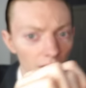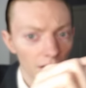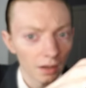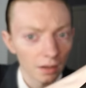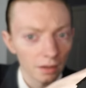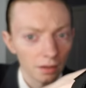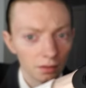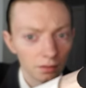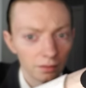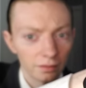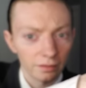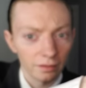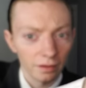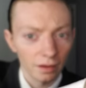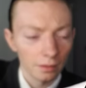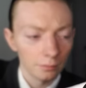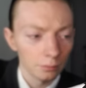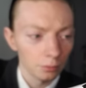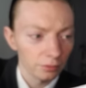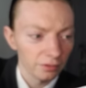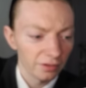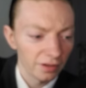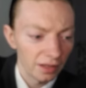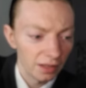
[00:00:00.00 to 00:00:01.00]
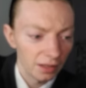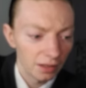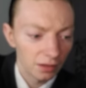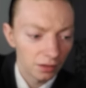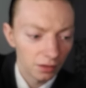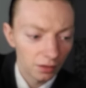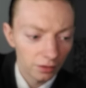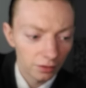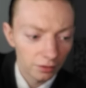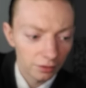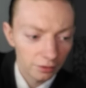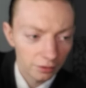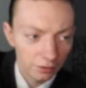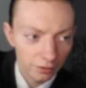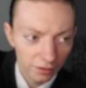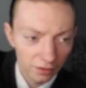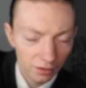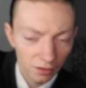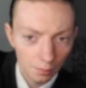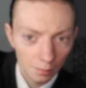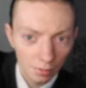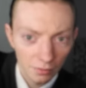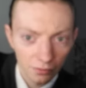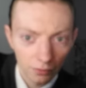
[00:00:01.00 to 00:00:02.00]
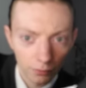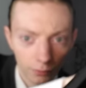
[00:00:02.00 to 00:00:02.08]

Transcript: And I will take another sip of